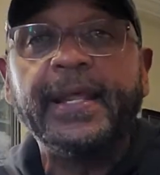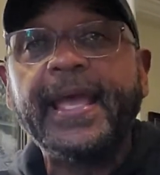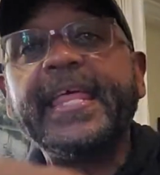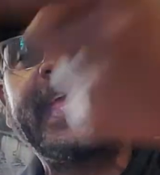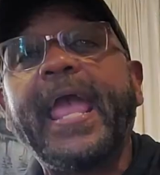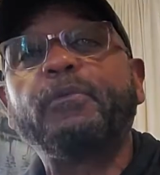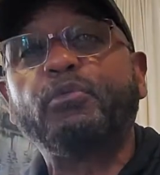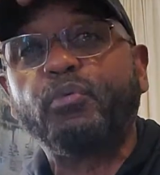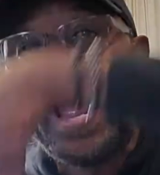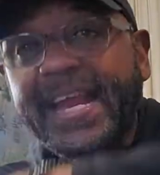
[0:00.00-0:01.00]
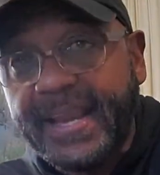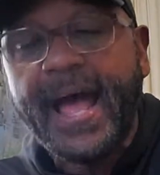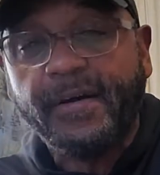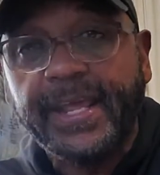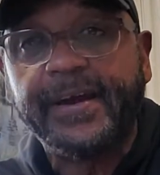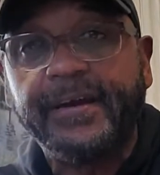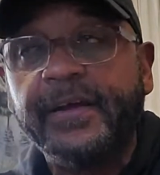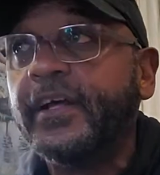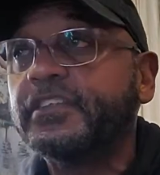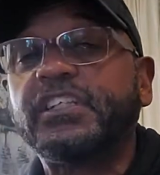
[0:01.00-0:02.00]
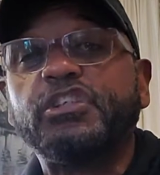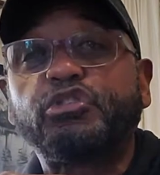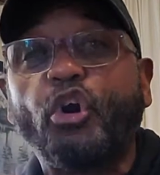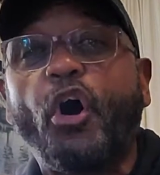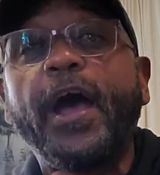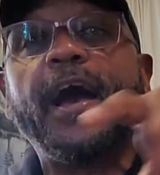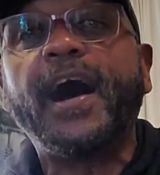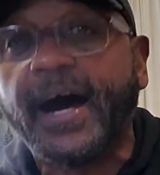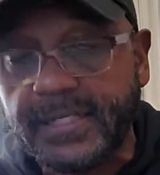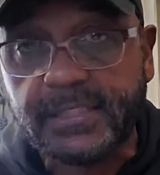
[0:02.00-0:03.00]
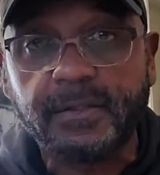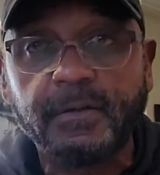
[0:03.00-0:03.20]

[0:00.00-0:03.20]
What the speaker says: And he came right down here to destroy us,